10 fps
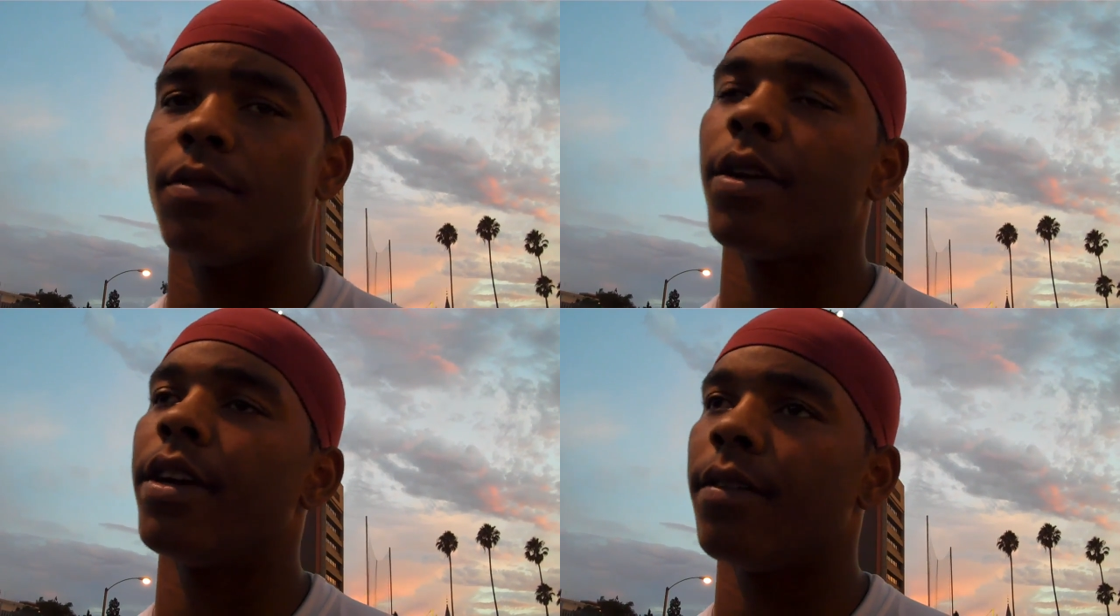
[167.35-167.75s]

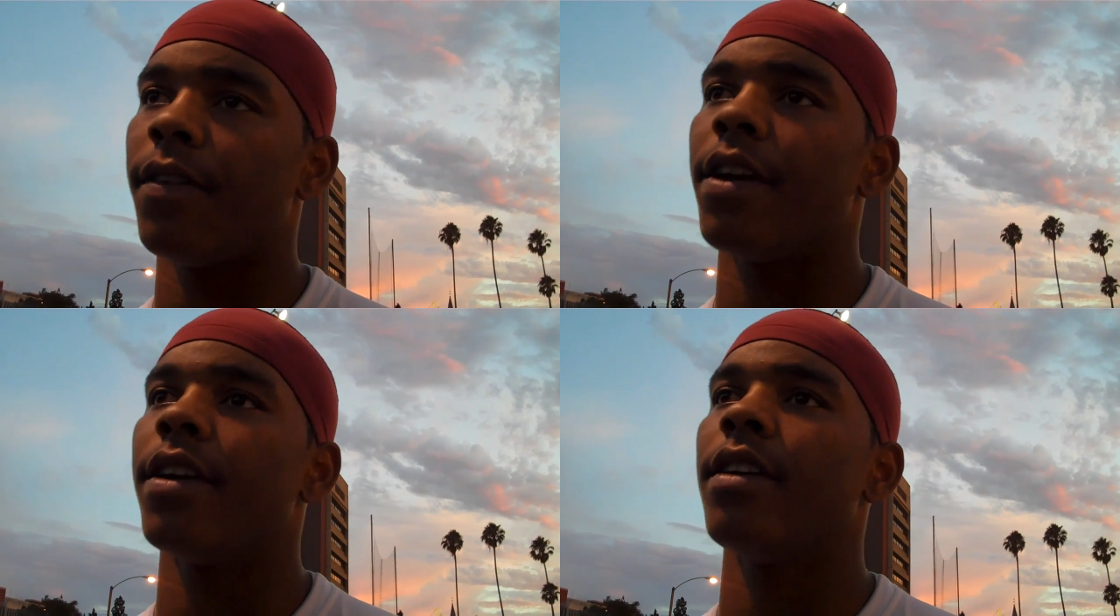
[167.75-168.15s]
Very,
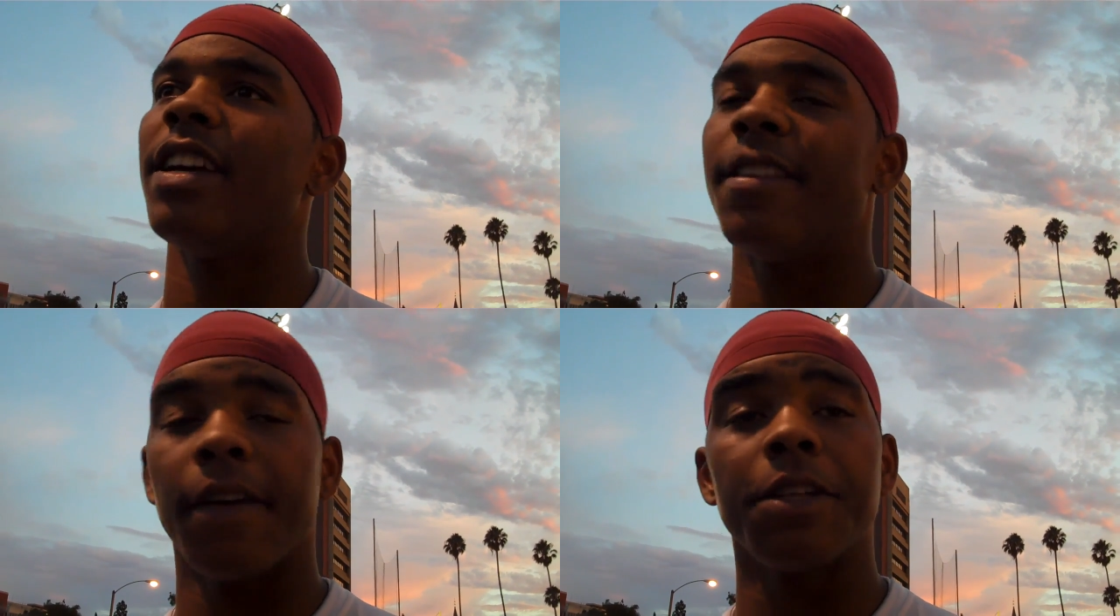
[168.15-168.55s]
very.
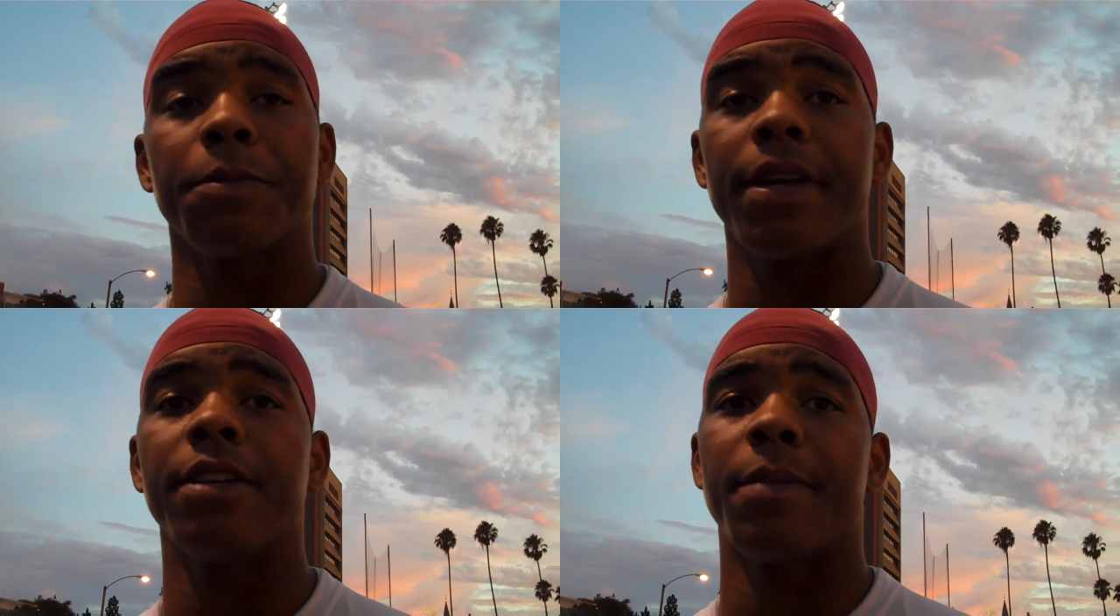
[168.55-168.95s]
He develops
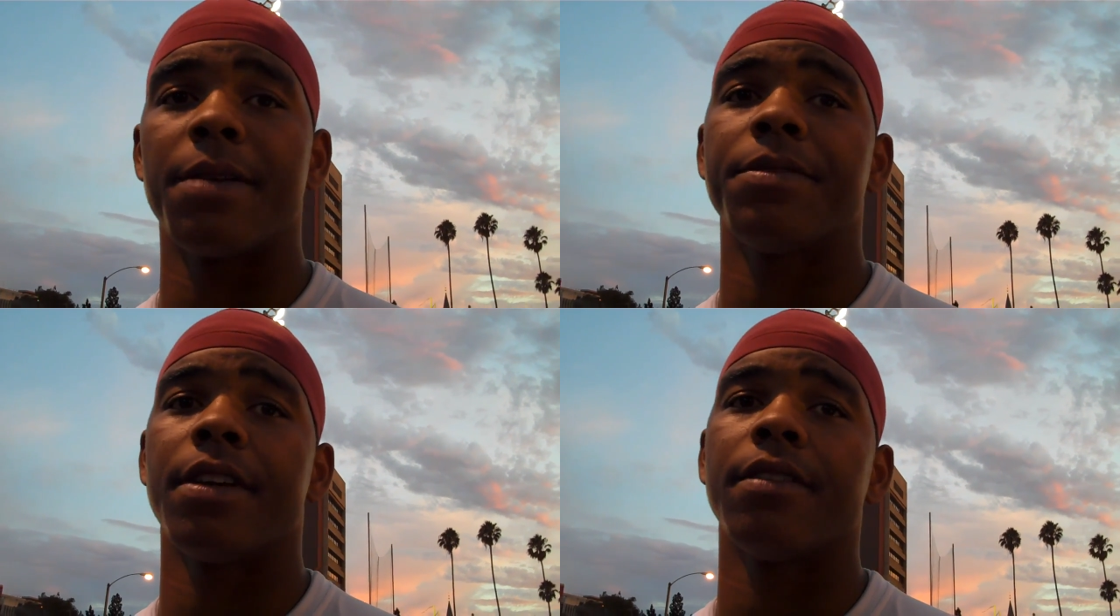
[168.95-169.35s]
plays by
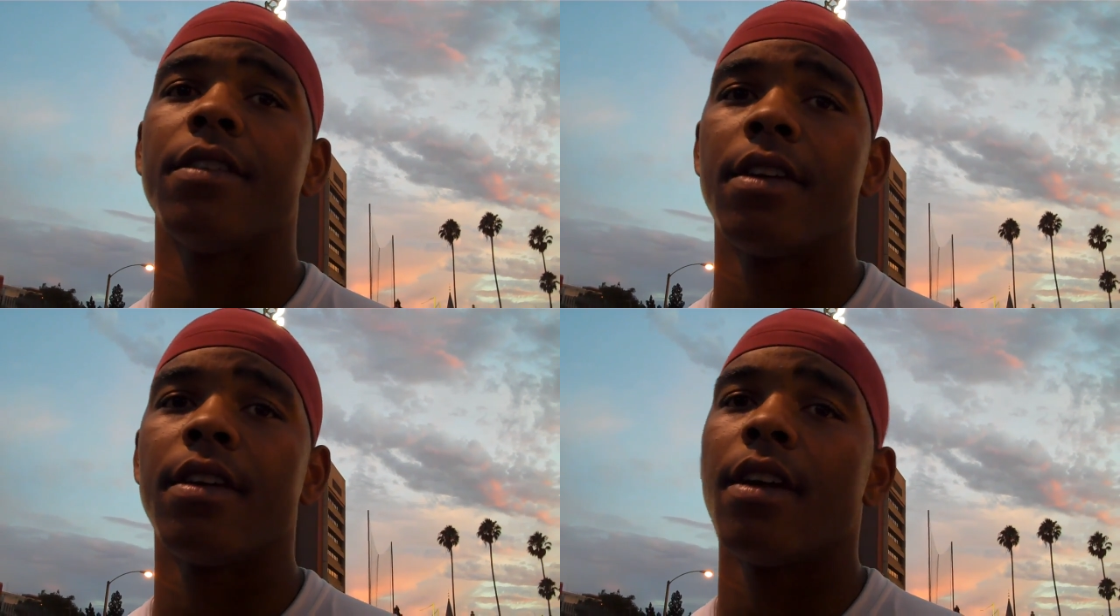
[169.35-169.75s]
himself,
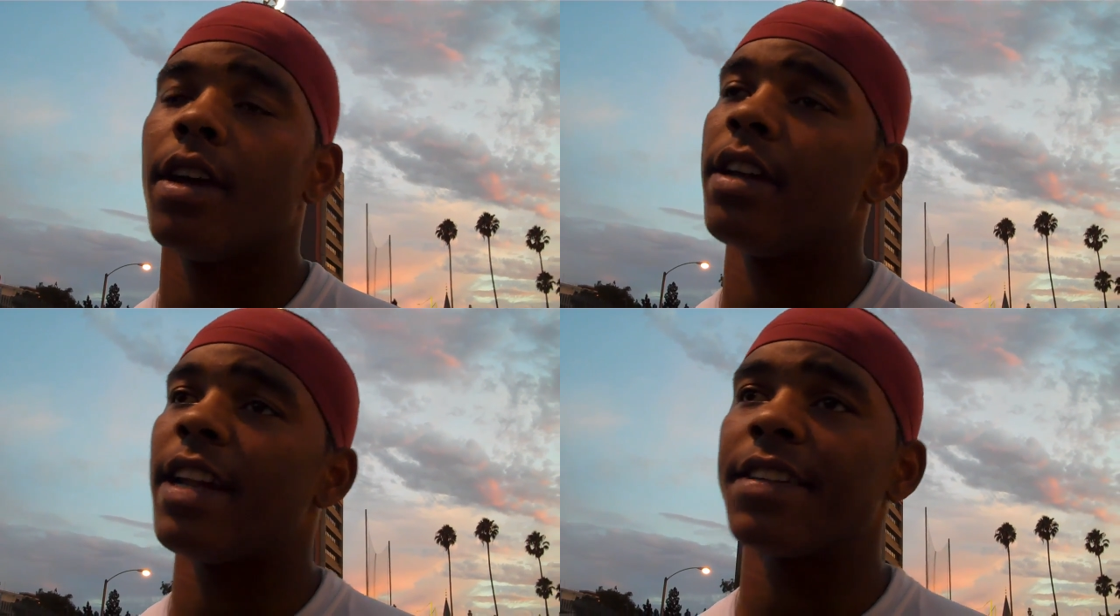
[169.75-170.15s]

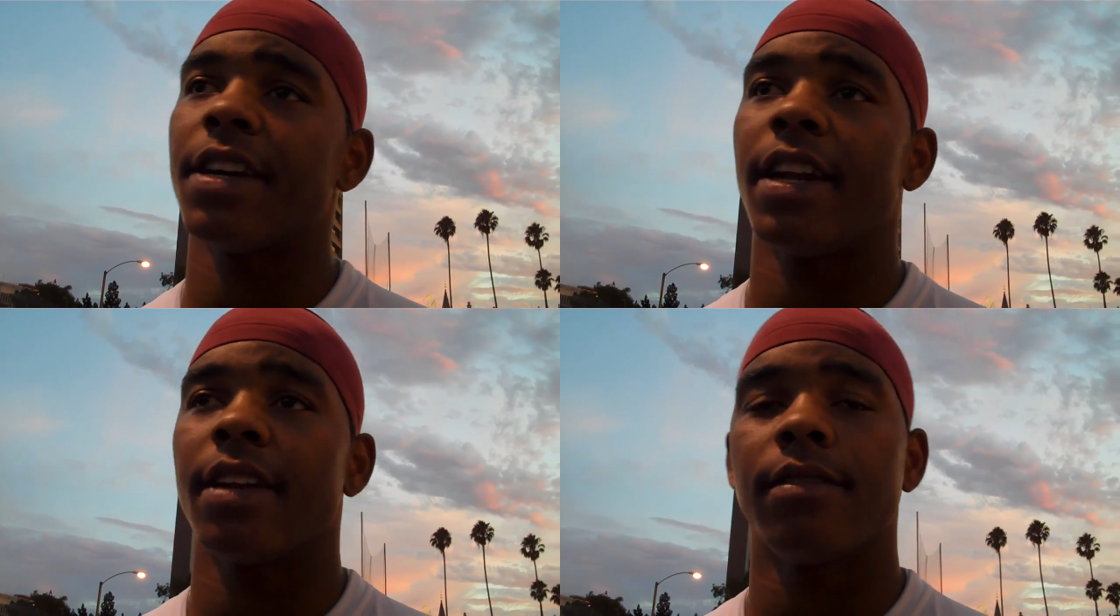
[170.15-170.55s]
and that's
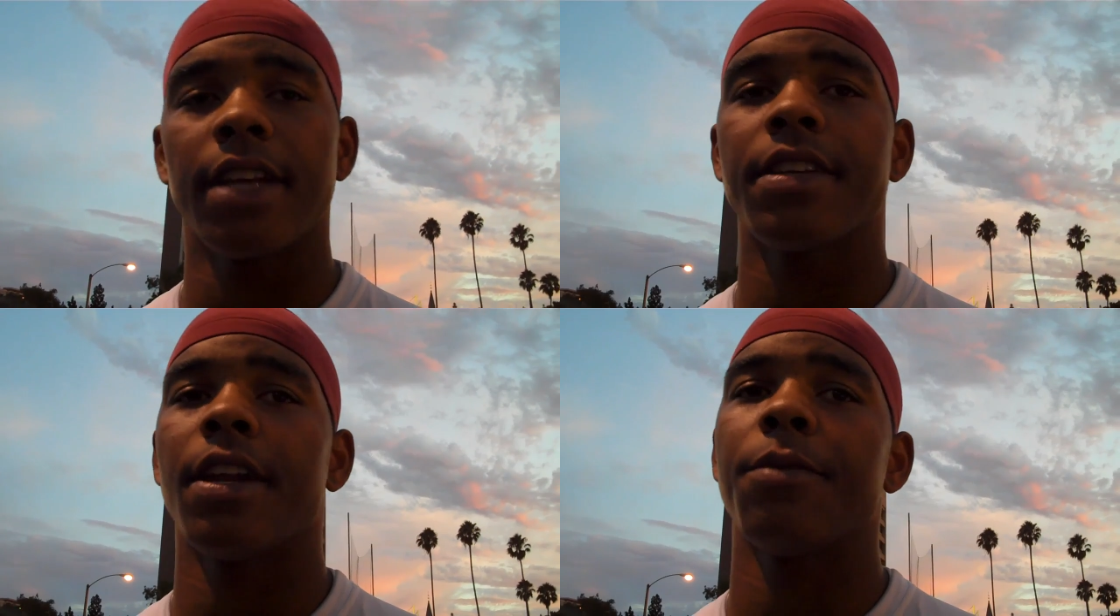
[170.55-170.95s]
how they
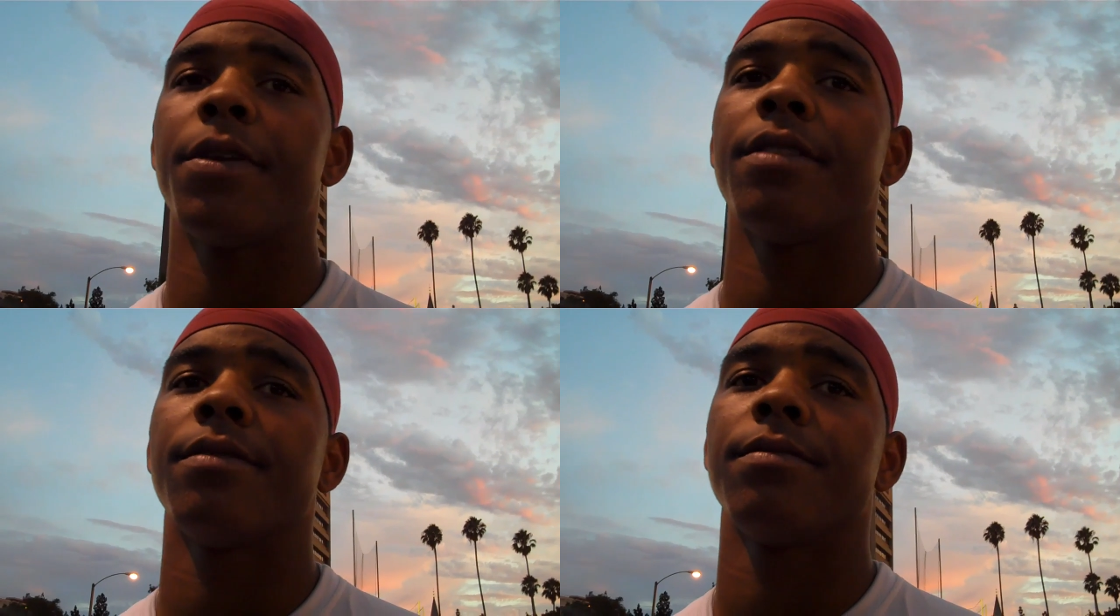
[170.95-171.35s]

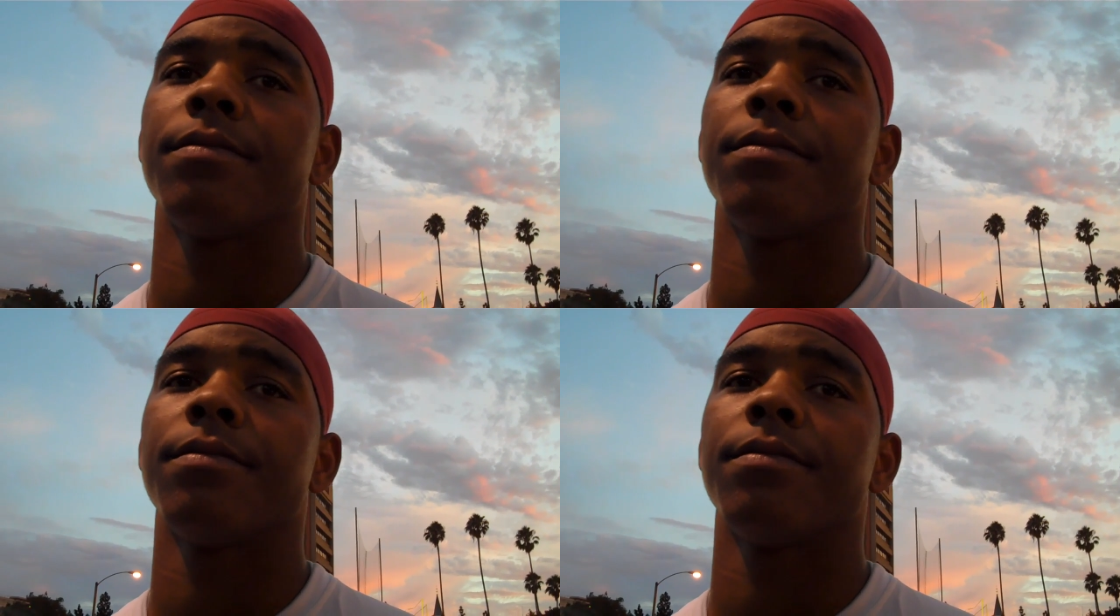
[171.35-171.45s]
win.